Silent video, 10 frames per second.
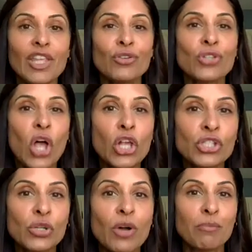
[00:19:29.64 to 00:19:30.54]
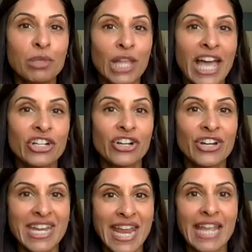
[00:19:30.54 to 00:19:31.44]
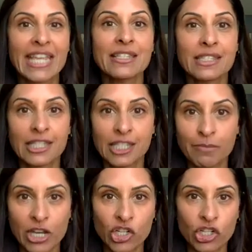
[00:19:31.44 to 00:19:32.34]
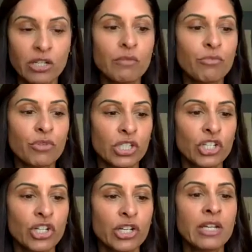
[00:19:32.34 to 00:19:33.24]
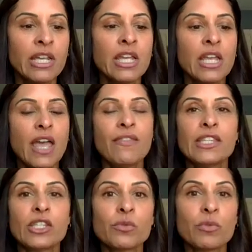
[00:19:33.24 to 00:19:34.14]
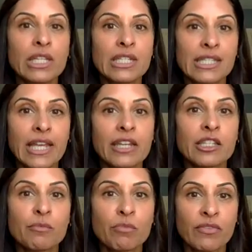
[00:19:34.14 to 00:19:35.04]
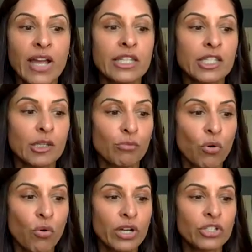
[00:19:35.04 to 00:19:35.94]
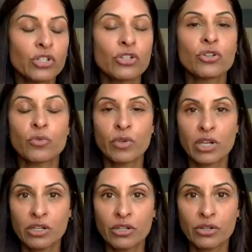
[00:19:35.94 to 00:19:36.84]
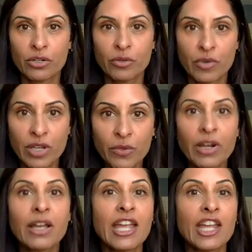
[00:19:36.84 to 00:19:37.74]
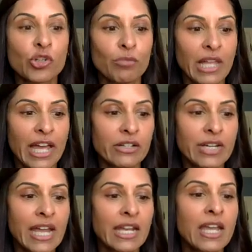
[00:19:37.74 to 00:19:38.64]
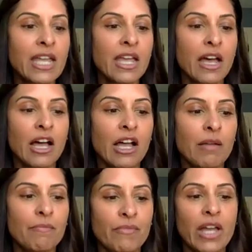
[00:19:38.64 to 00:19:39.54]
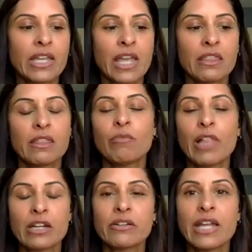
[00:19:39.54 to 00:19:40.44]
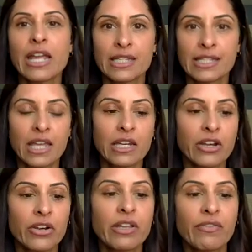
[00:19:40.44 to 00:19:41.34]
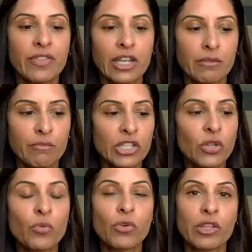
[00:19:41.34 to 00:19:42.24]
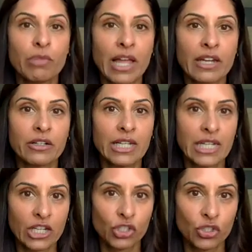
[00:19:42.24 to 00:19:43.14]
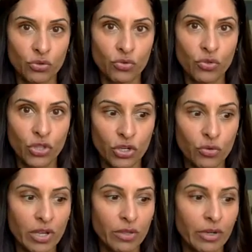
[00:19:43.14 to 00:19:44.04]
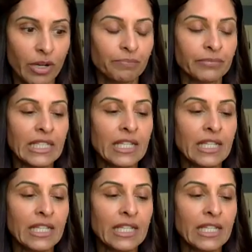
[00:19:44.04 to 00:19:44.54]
There's also a bladder neck suspension procedure, and this is really designed to provide support to your urethra and your bladder neck. Again, the bladder neck is that area of thickened muscle where the bladder connects to the urethra.